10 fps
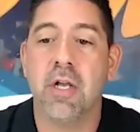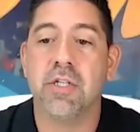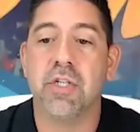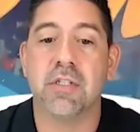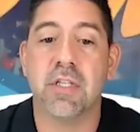
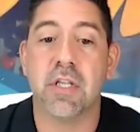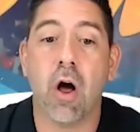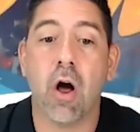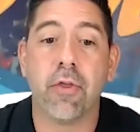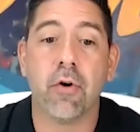She is the
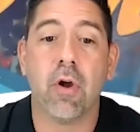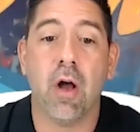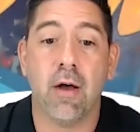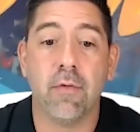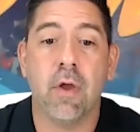author
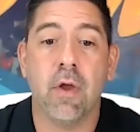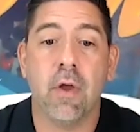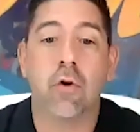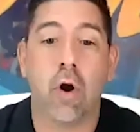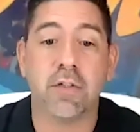of
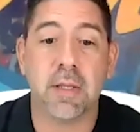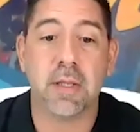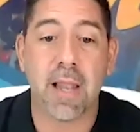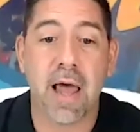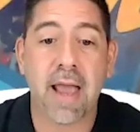
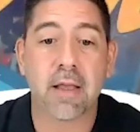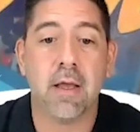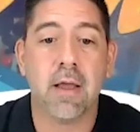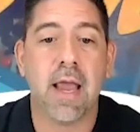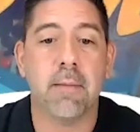Crossing
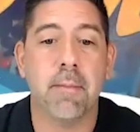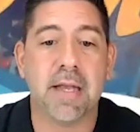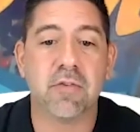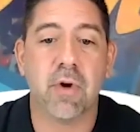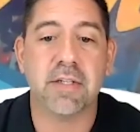Black, A
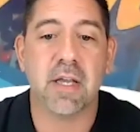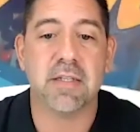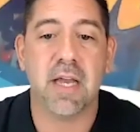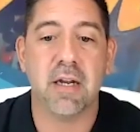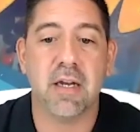Mixed Race
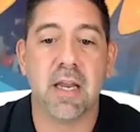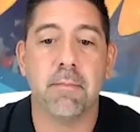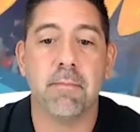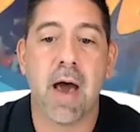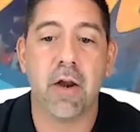Identity
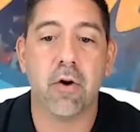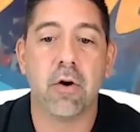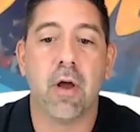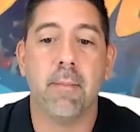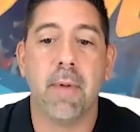in
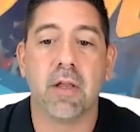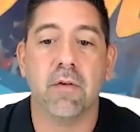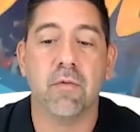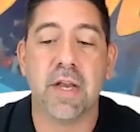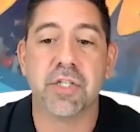Modern
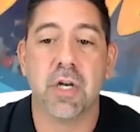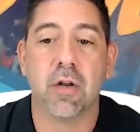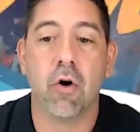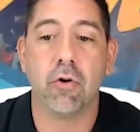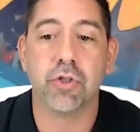American Fiction
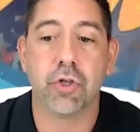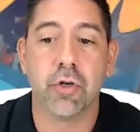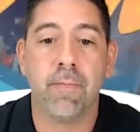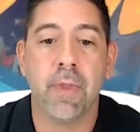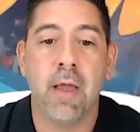and Culture,